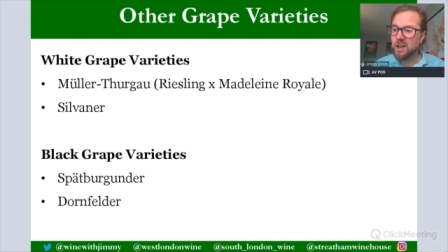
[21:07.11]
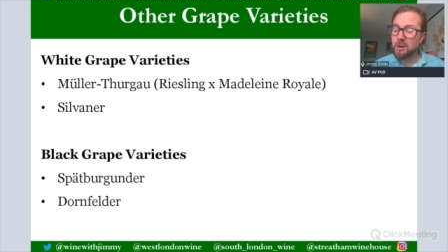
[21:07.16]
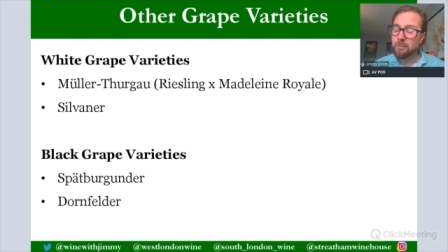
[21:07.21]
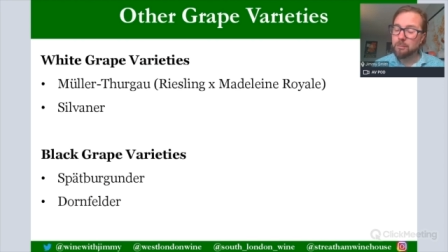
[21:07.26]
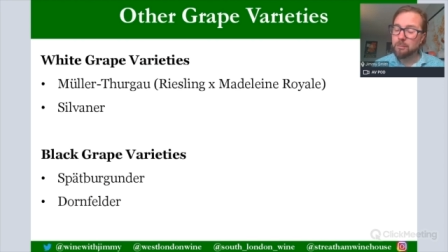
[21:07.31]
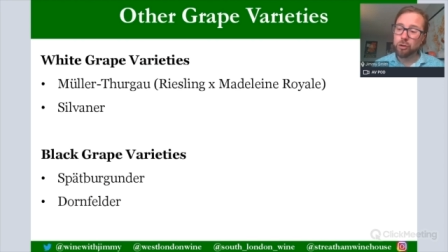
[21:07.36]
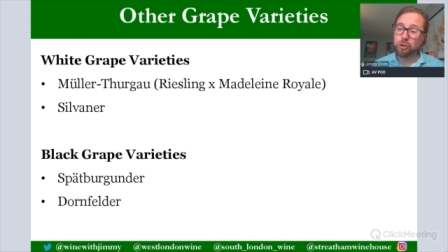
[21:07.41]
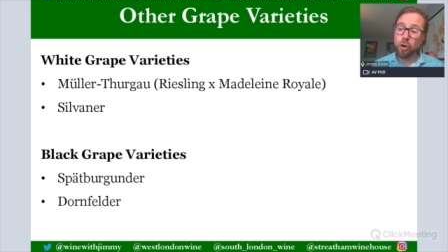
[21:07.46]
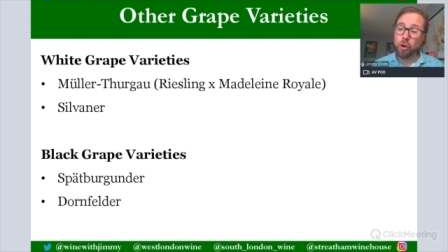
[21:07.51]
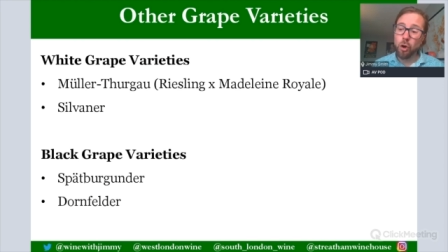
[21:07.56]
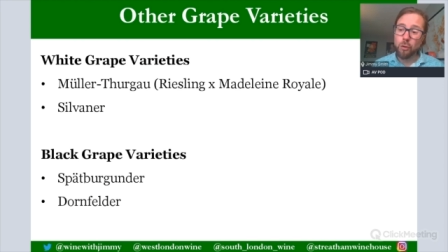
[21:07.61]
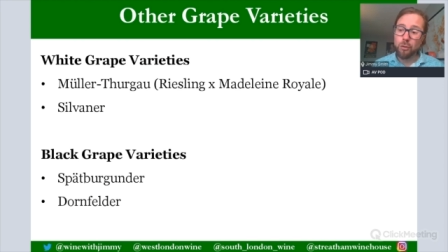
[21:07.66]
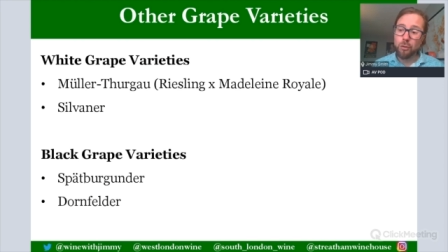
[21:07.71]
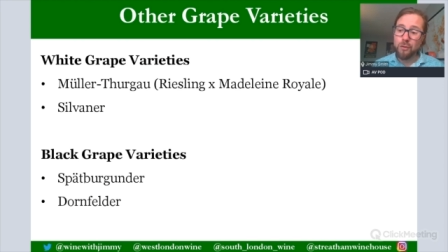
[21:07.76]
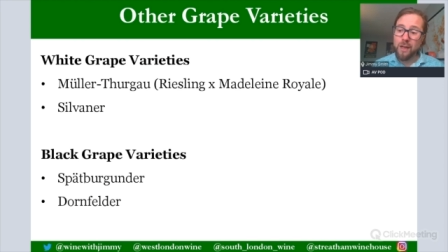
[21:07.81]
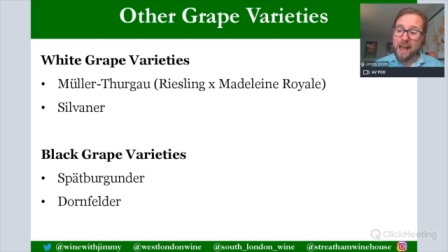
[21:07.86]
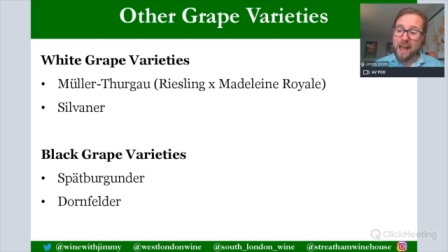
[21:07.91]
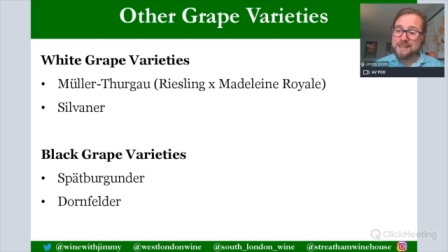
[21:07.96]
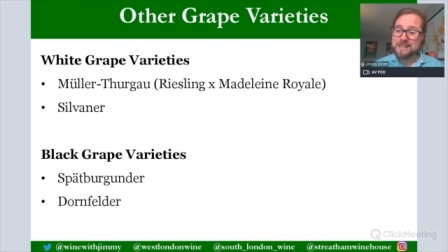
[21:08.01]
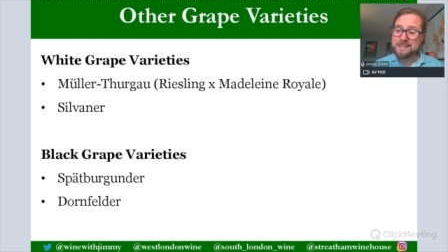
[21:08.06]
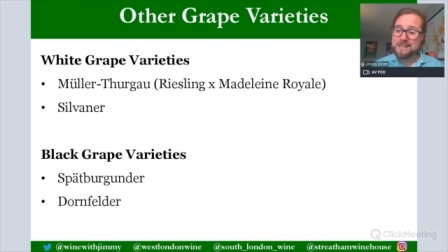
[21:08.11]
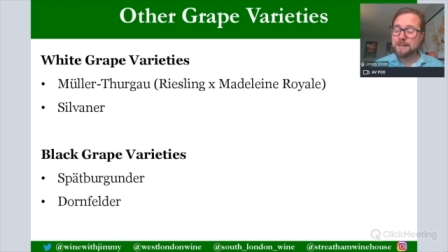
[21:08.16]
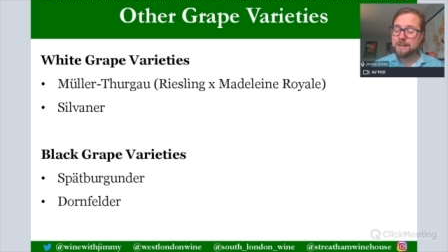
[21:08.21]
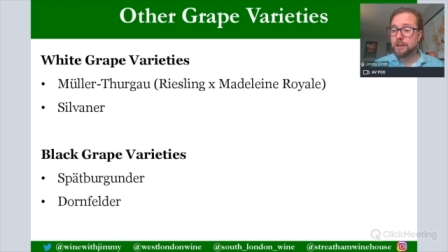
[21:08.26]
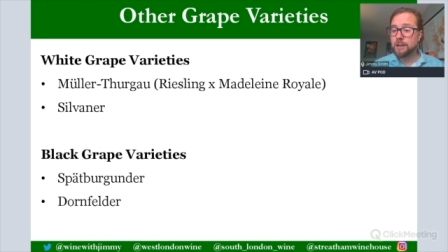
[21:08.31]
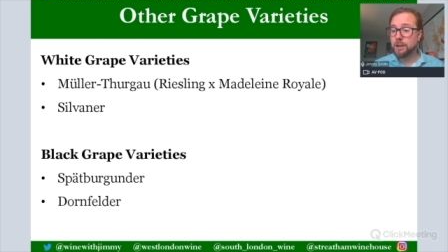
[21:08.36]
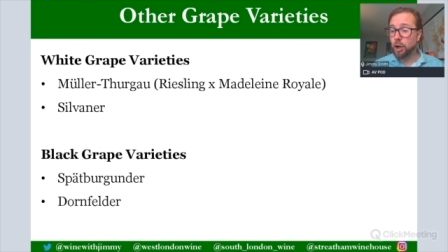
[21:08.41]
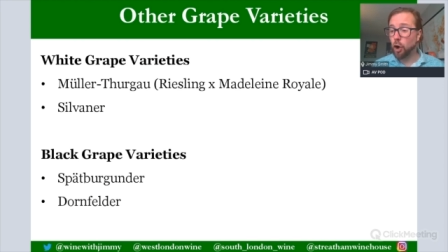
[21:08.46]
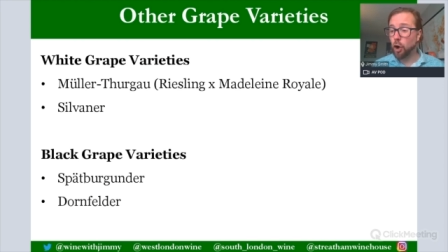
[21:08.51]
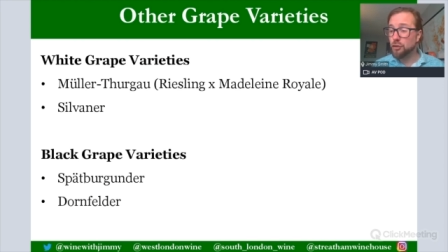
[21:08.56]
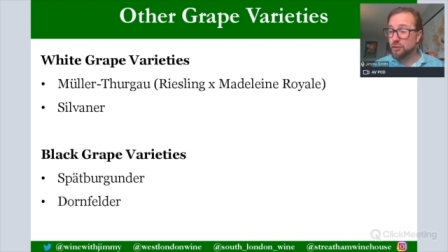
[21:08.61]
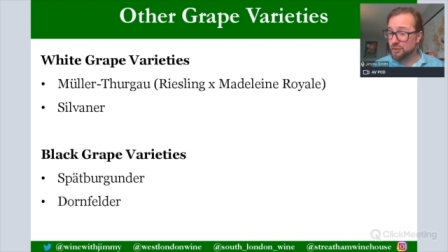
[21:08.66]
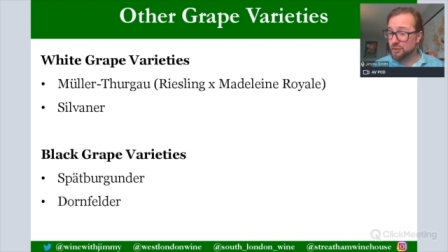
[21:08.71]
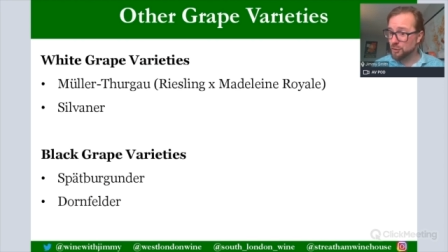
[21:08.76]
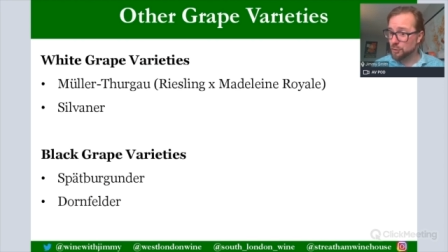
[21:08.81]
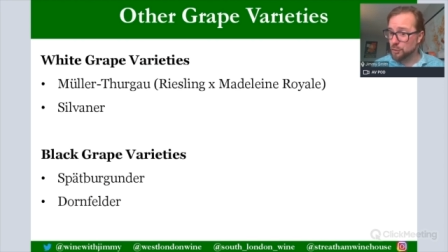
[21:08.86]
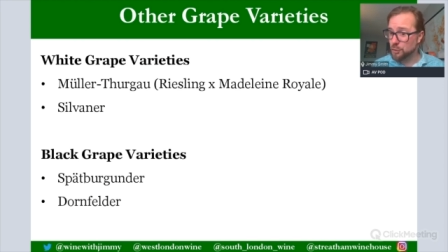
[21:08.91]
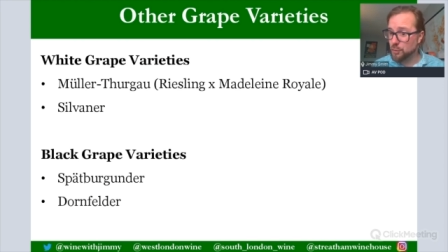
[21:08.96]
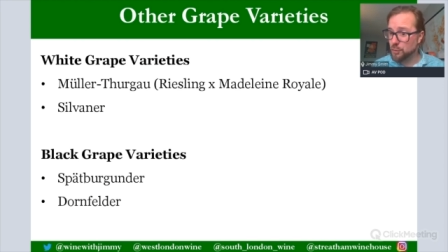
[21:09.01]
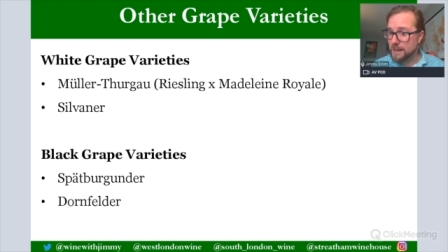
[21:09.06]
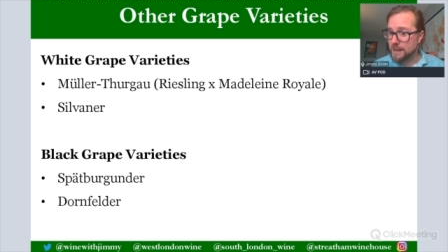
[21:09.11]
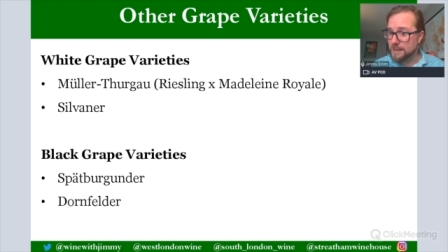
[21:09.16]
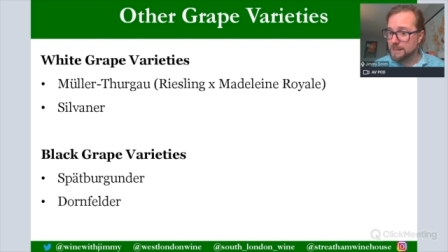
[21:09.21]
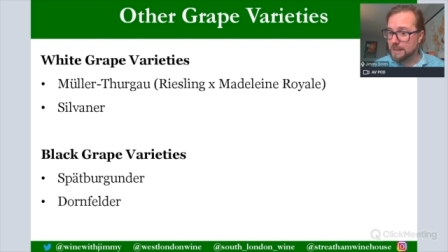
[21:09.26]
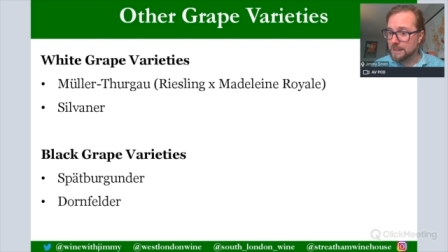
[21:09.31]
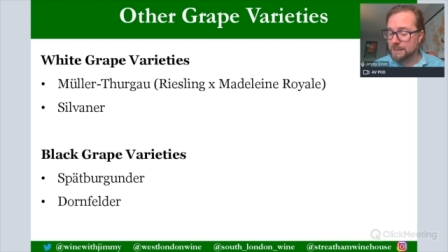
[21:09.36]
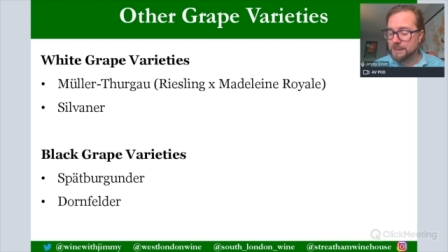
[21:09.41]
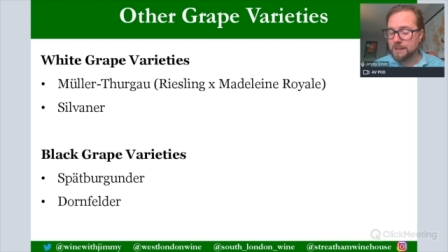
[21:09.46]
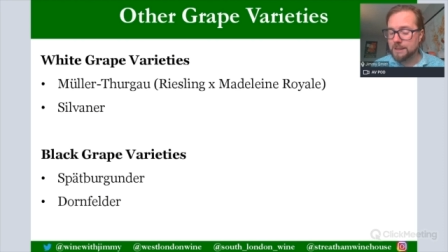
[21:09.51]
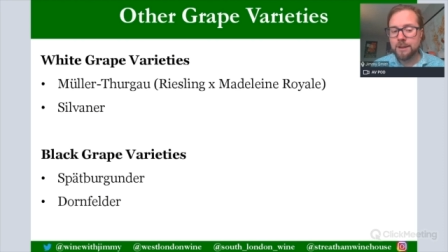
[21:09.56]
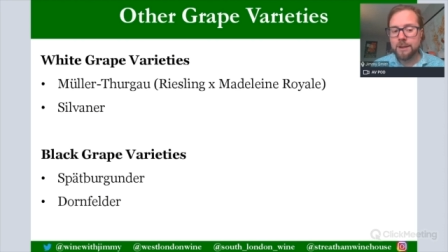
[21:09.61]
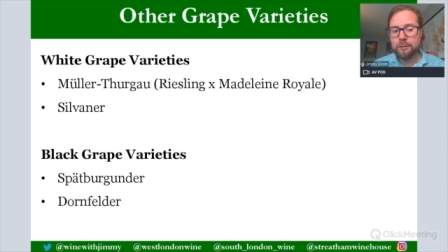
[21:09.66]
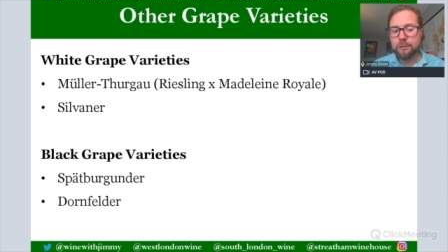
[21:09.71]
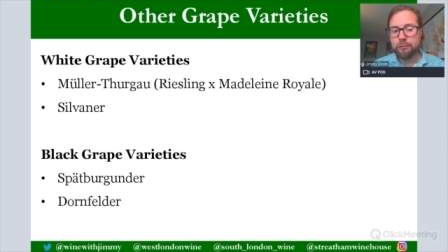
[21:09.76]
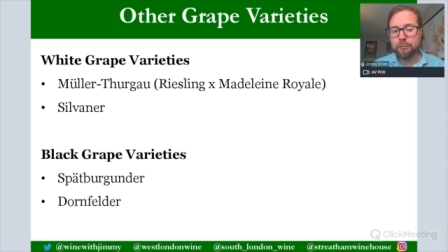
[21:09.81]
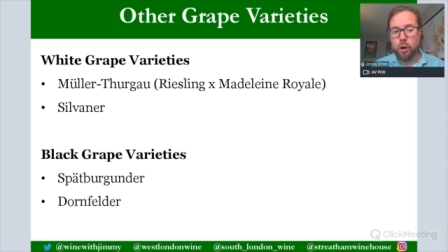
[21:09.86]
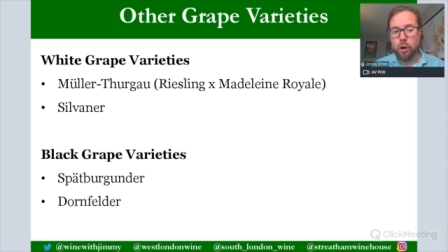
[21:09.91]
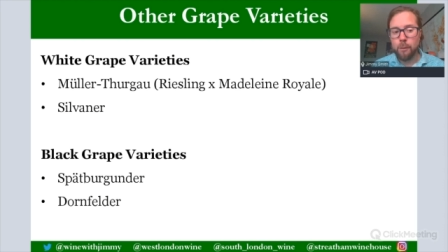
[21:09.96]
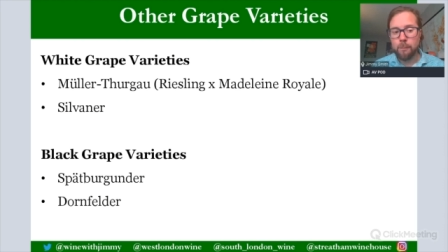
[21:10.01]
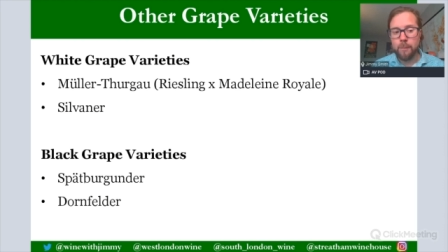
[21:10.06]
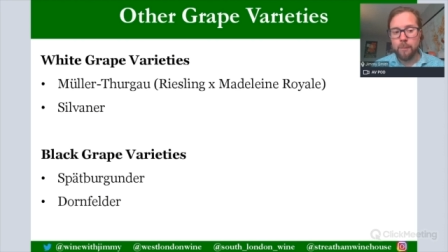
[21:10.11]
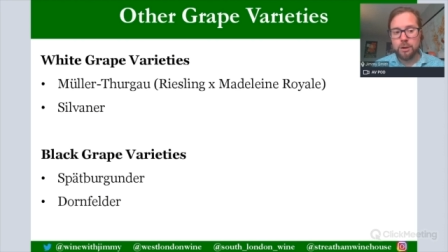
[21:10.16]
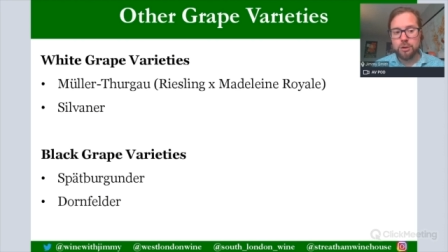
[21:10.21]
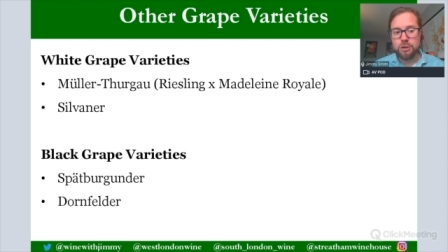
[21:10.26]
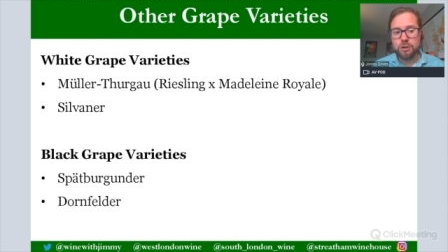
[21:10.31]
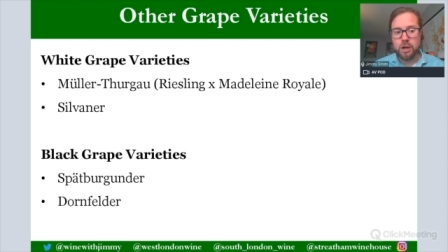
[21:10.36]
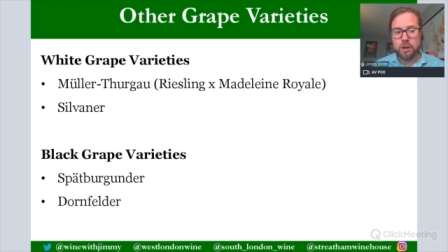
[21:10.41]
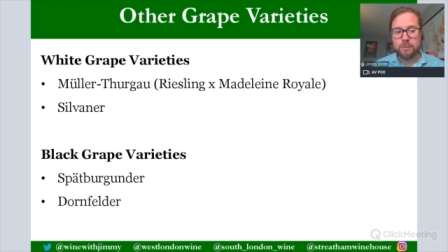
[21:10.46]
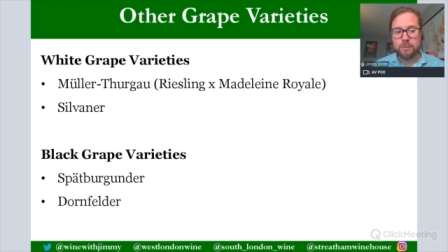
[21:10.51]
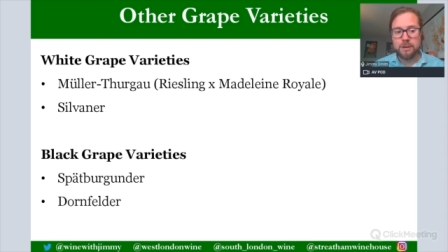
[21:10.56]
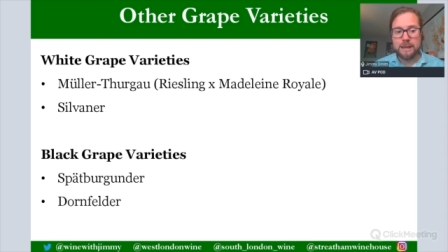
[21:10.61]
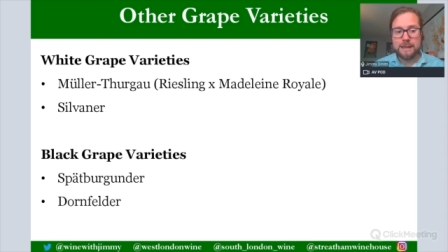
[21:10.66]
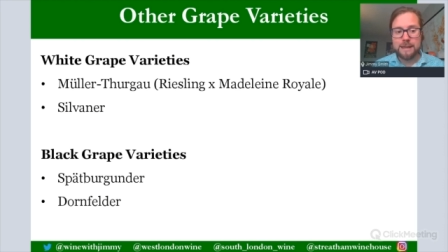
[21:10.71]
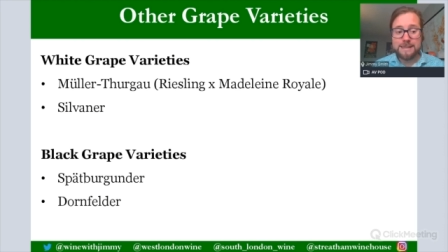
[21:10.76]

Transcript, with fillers: but not that concentrated from Germany.